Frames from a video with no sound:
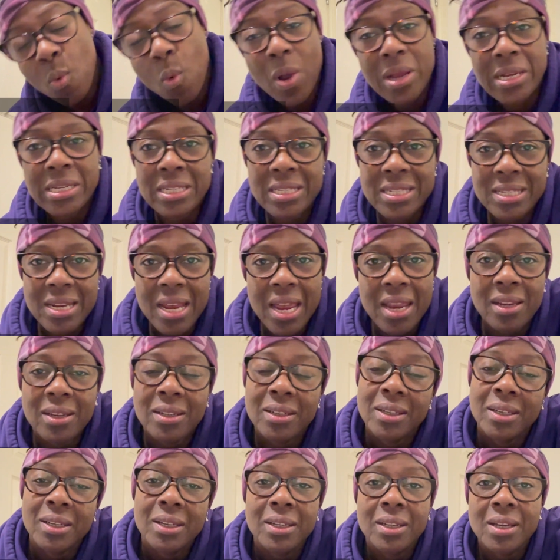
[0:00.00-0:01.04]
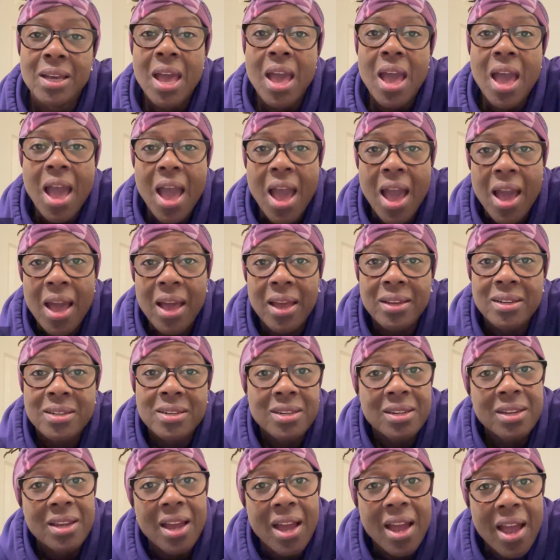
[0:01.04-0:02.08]
Wednesday,
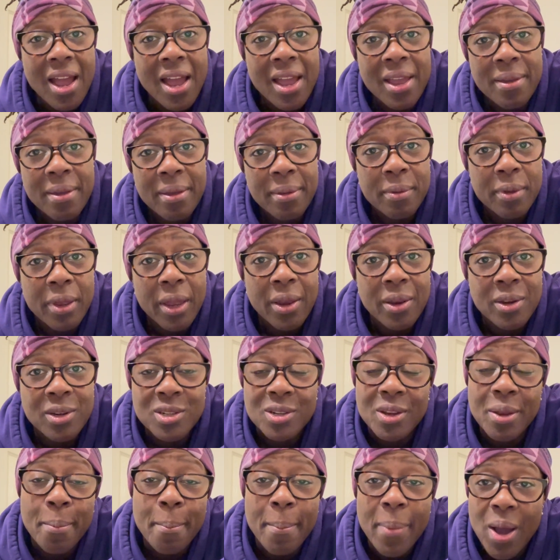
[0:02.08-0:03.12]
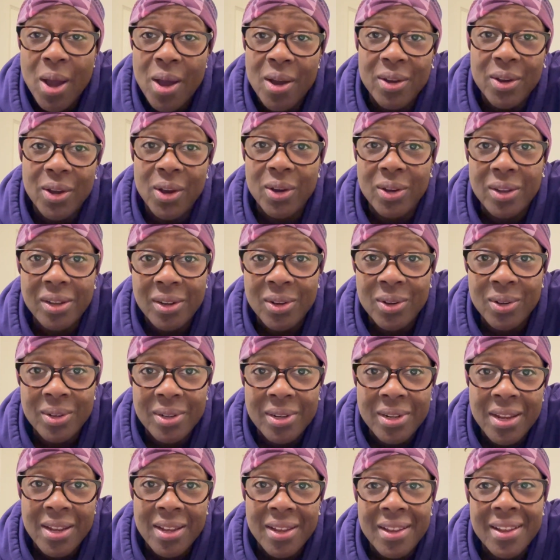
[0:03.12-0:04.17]
and I'm going to embark
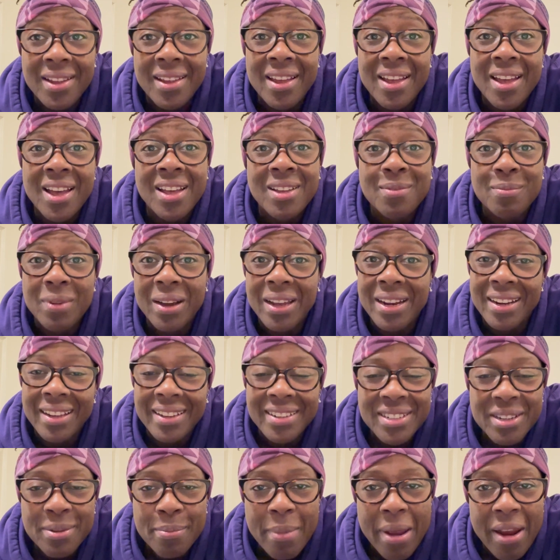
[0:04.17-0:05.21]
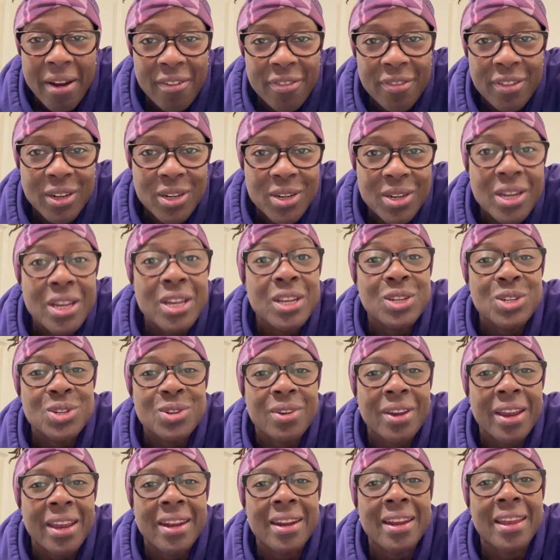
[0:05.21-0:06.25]
on my London Marathon
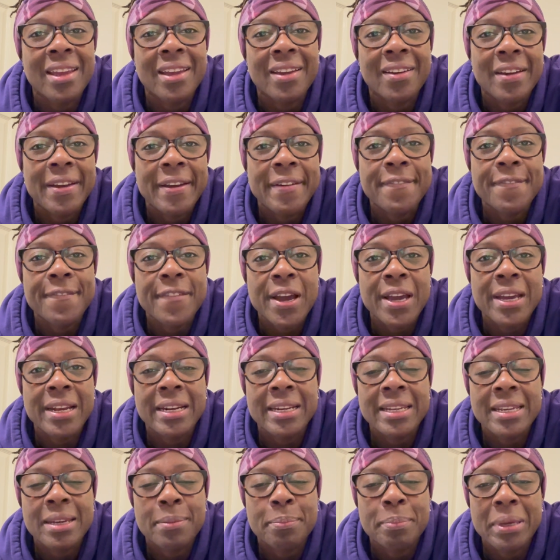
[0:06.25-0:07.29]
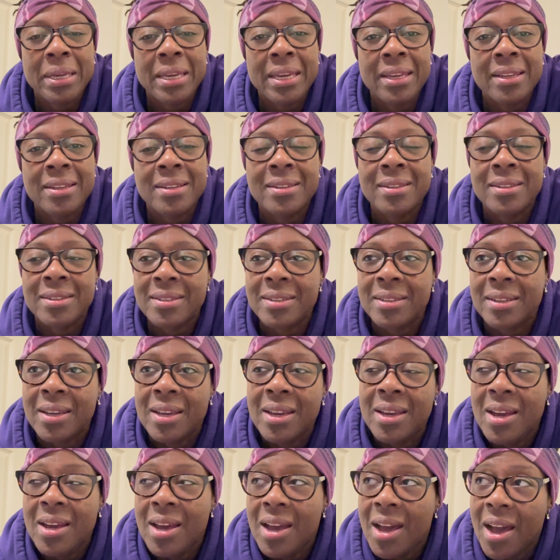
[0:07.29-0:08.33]
training. It finally begins.
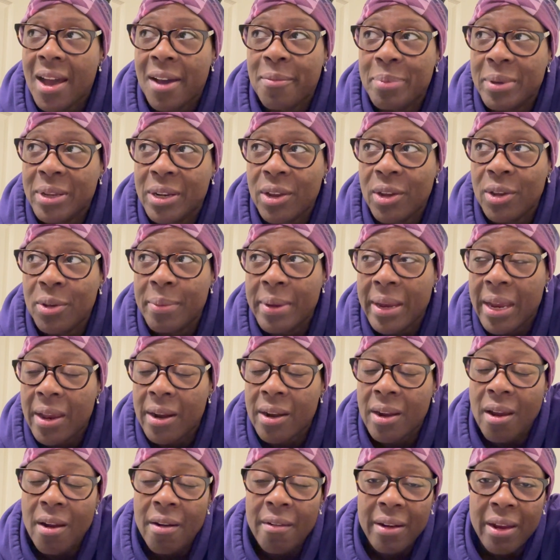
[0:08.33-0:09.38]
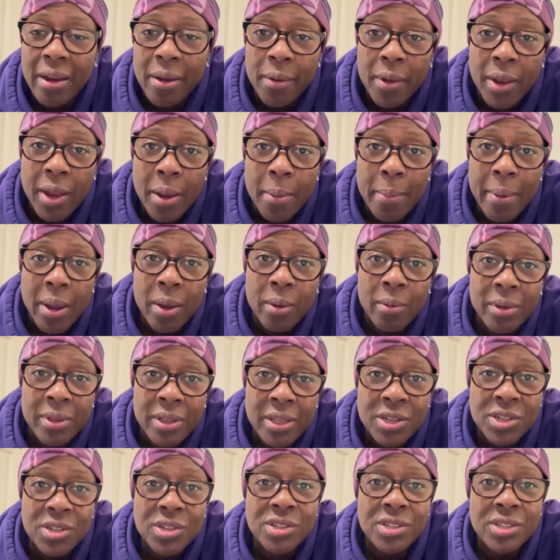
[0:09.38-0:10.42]
I've been umming and ahhing about whether
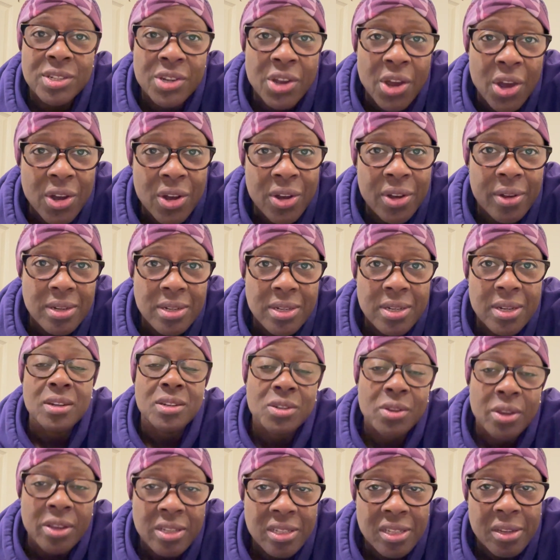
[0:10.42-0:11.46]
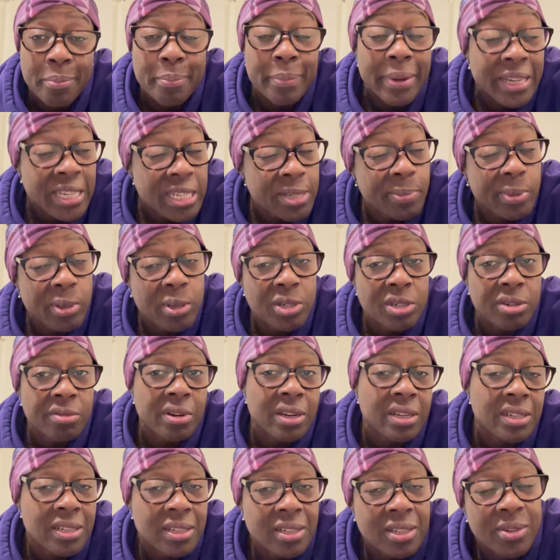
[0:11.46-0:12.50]
to start doing some base building
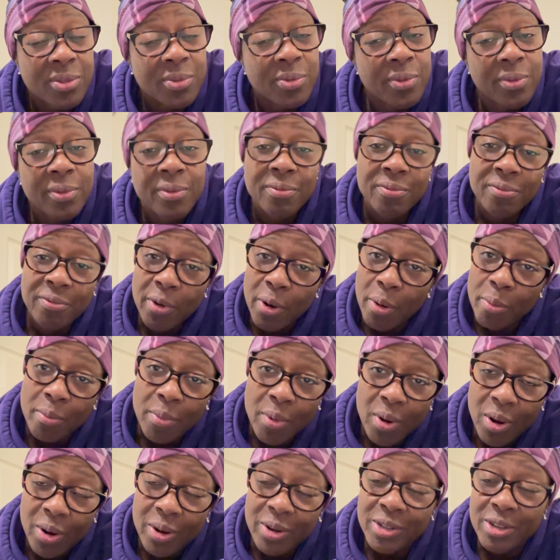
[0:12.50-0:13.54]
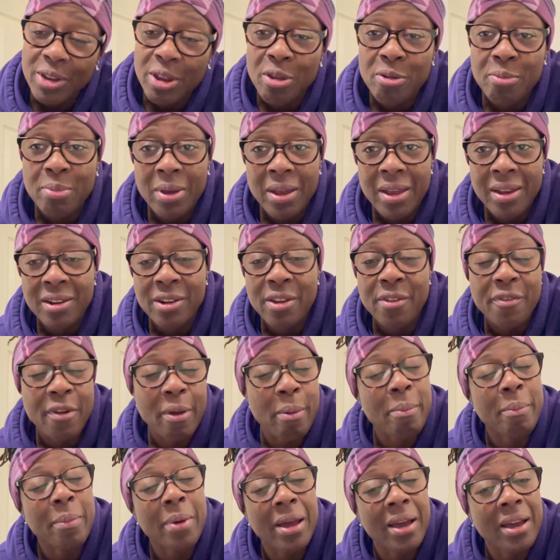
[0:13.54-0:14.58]
runs from October and
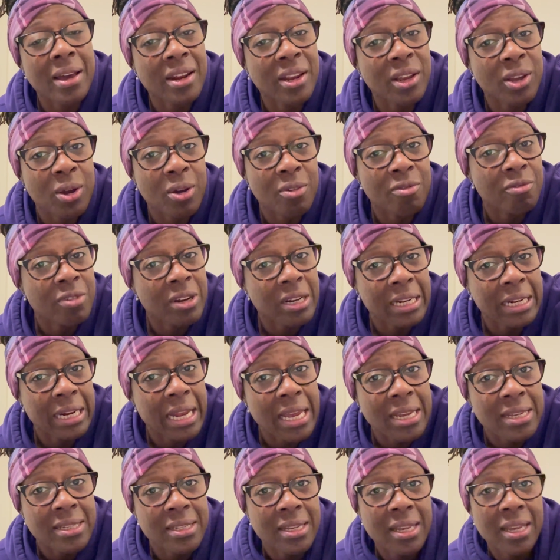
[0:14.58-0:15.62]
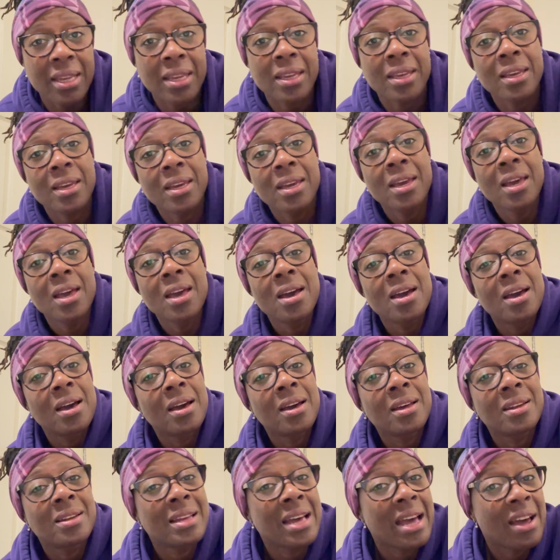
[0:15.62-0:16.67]
November and I got really lazy
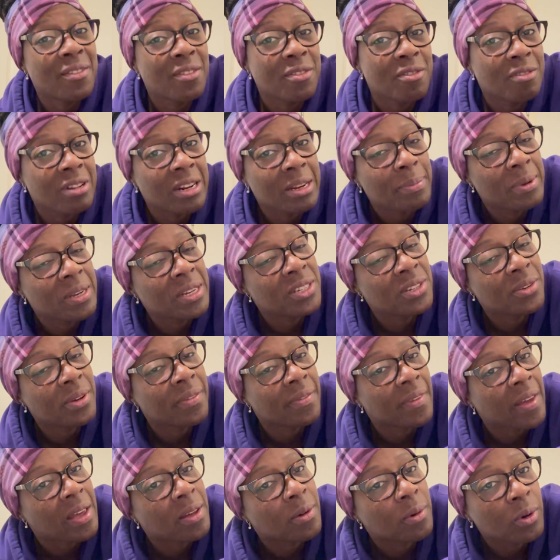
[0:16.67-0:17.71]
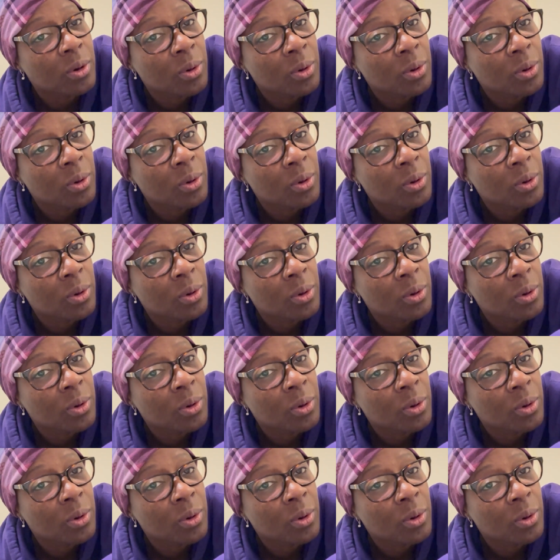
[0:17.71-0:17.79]
and haven't really been doing that.